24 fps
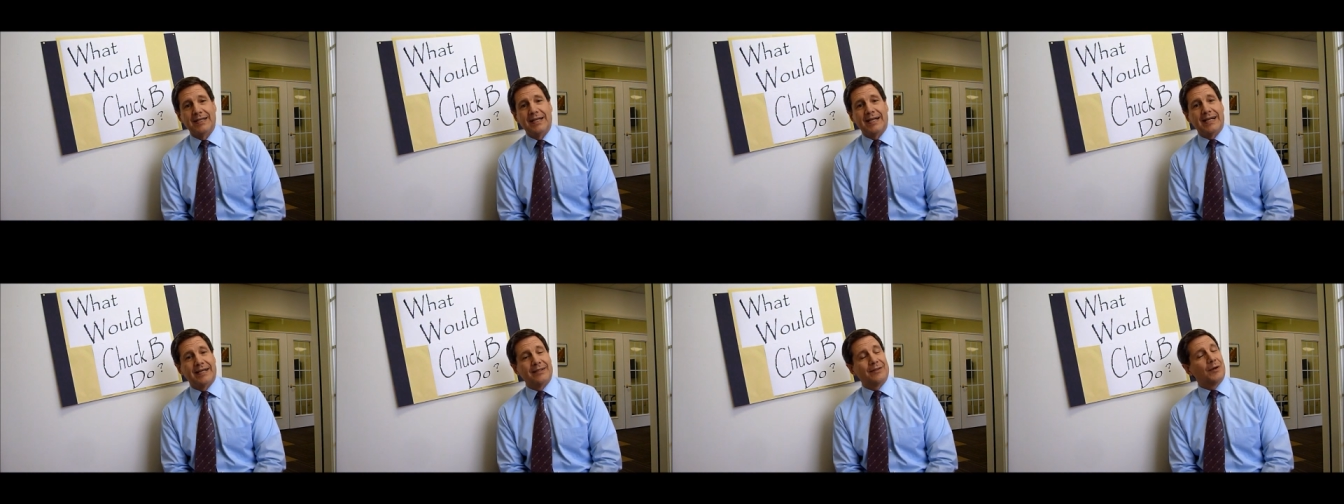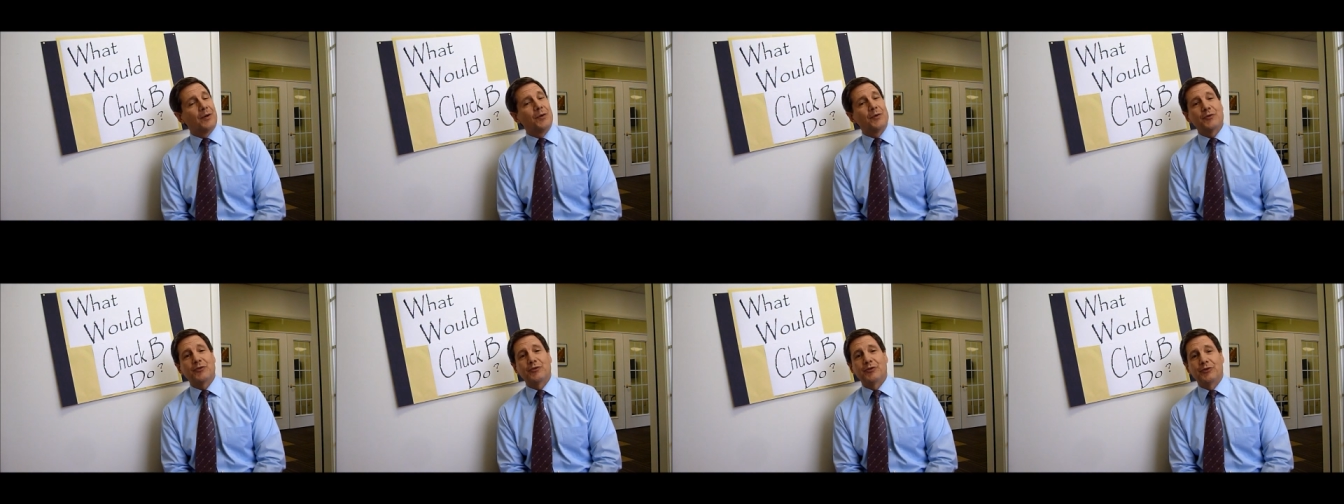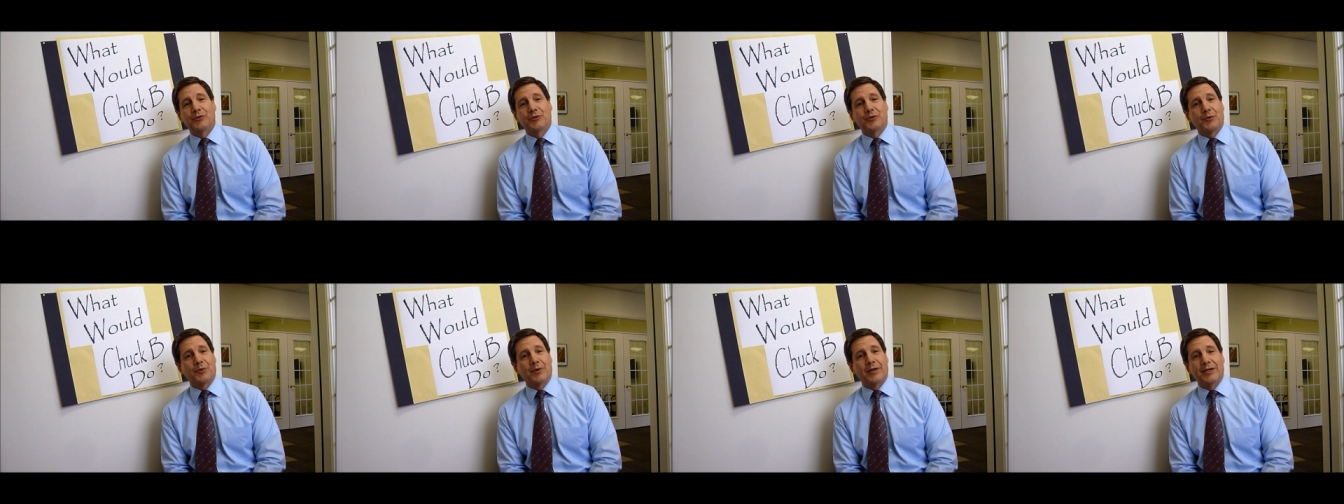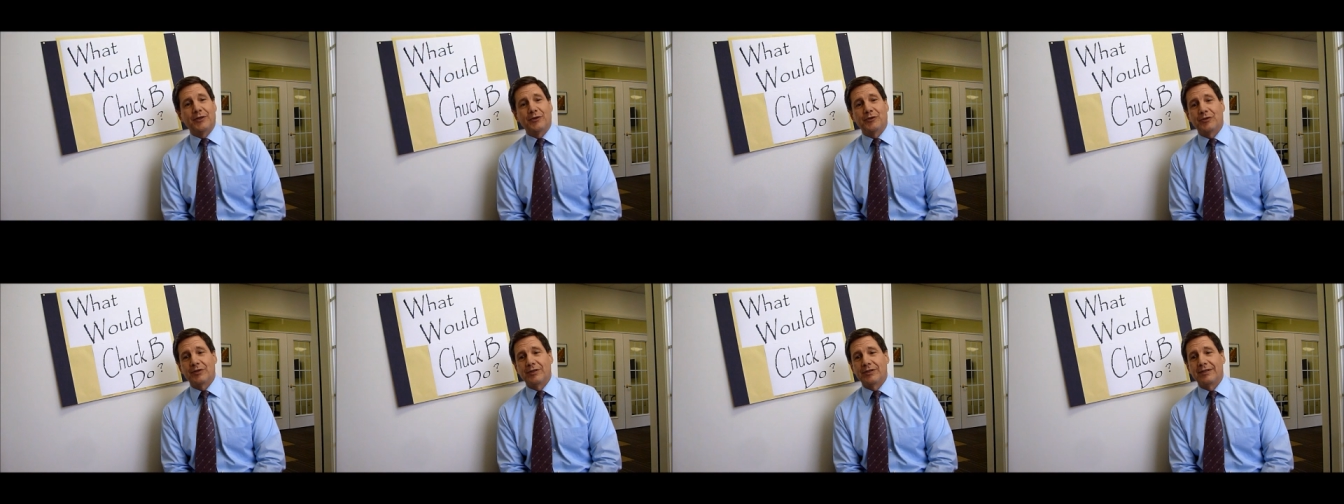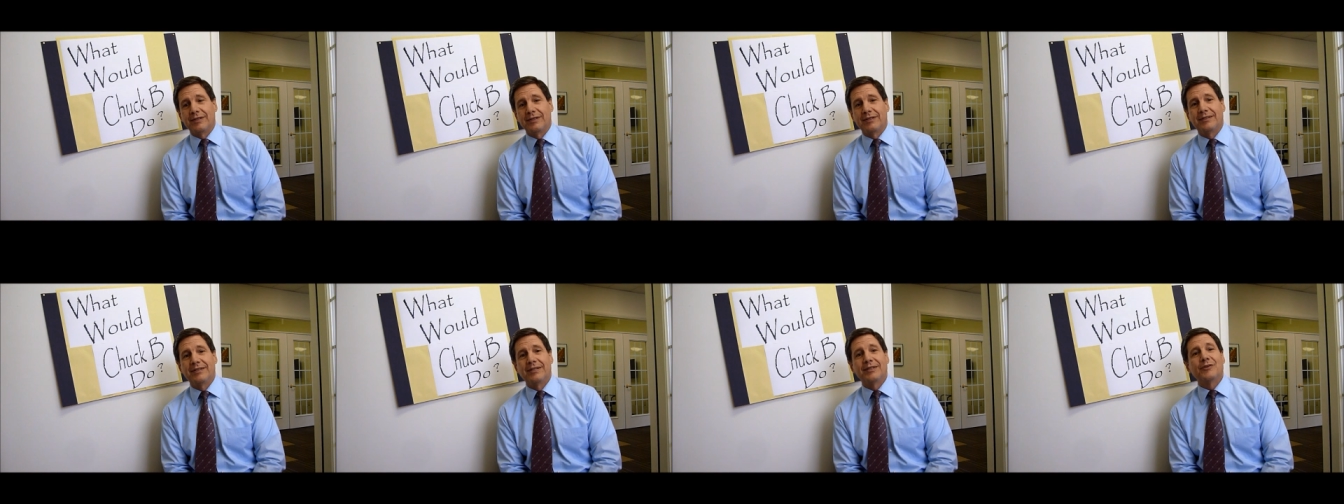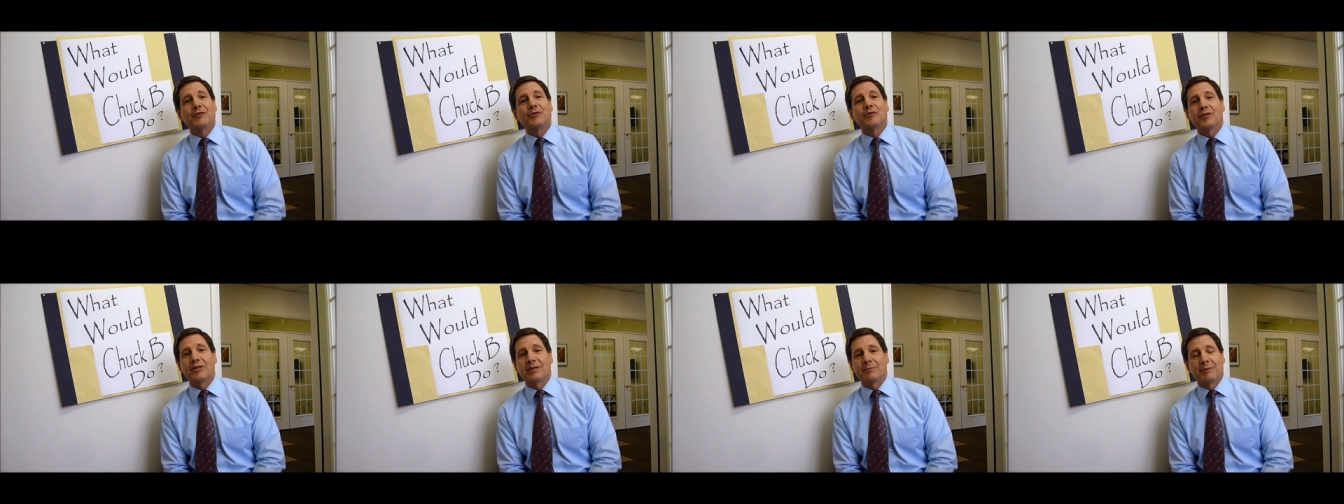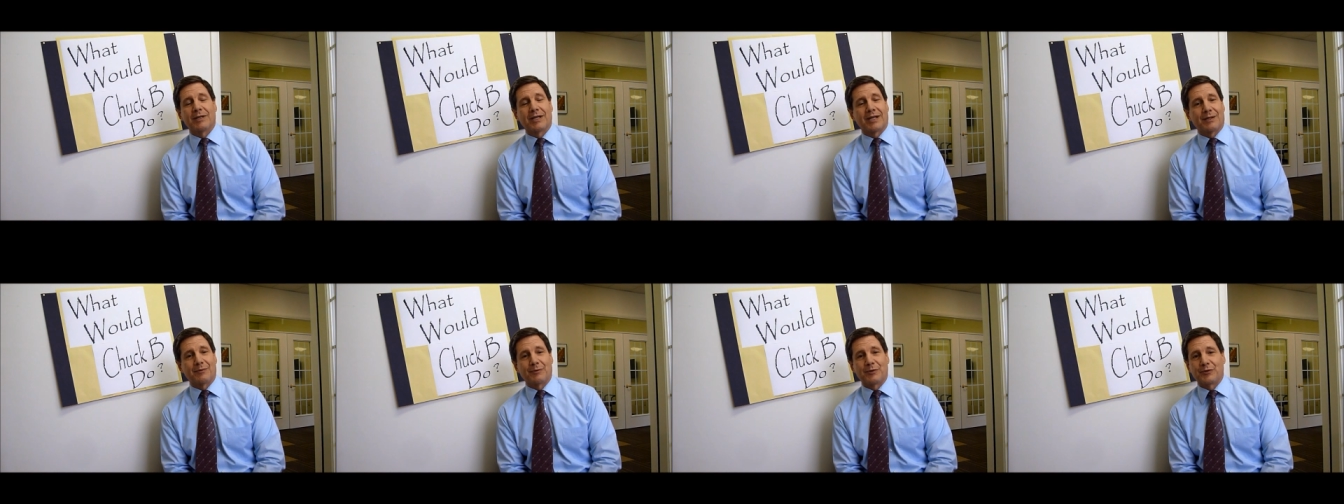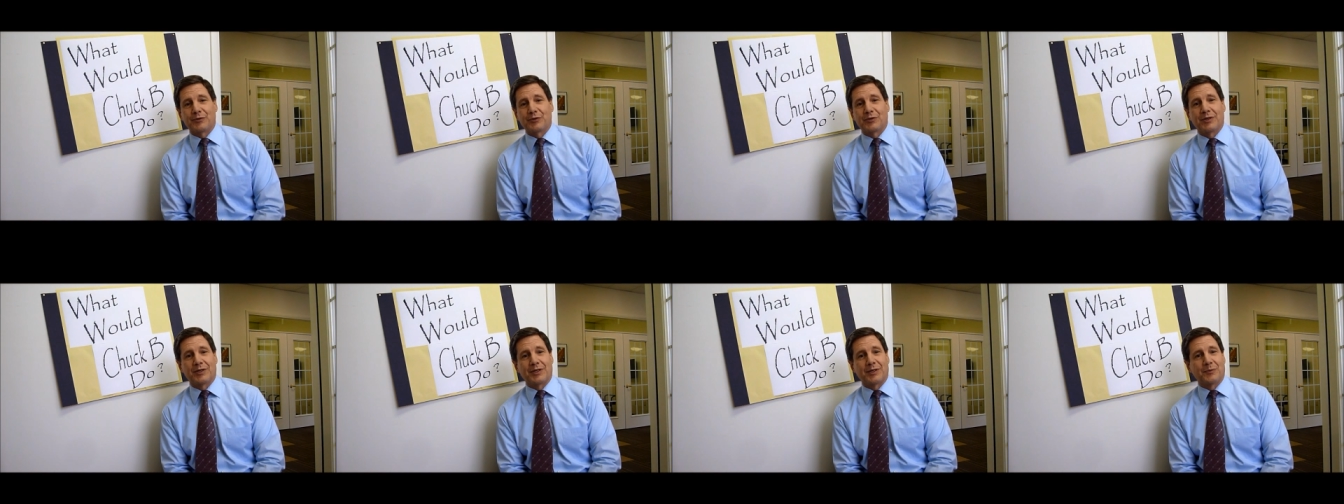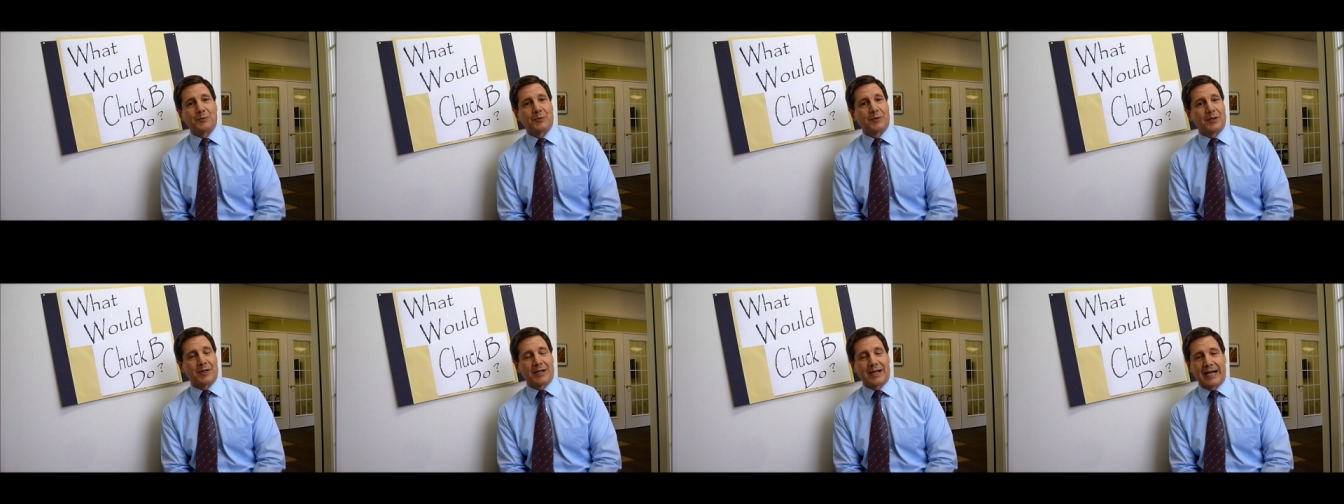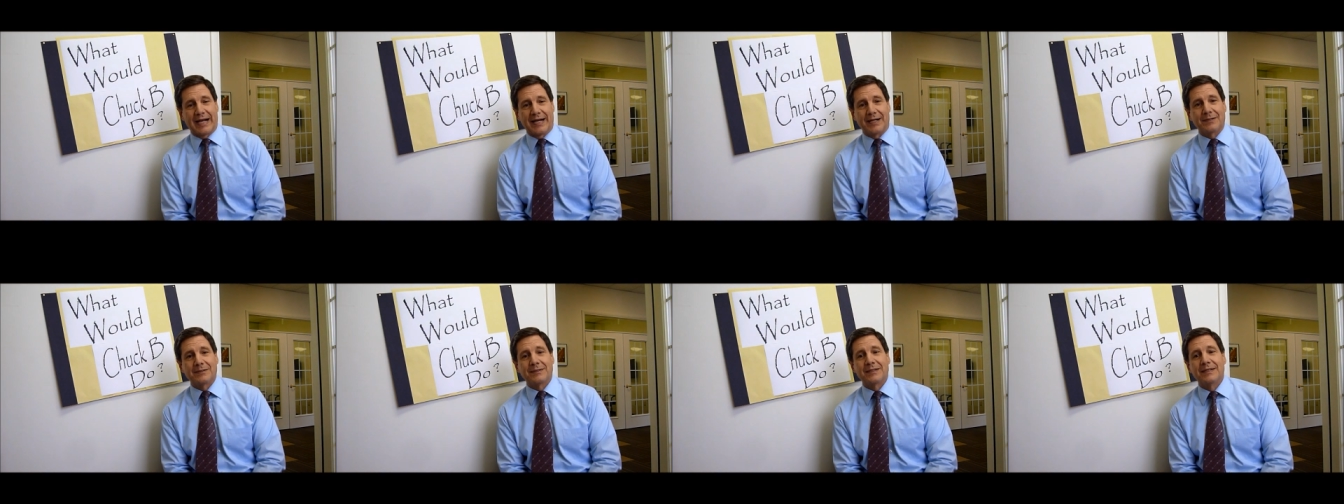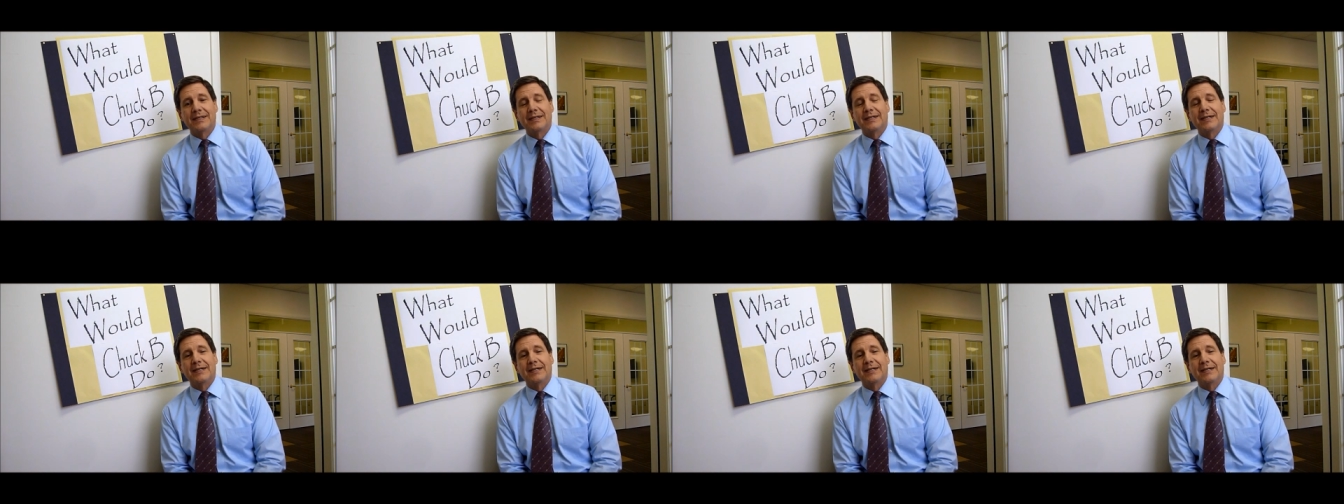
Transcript: And the whole situation didn't seem like it was going to work out.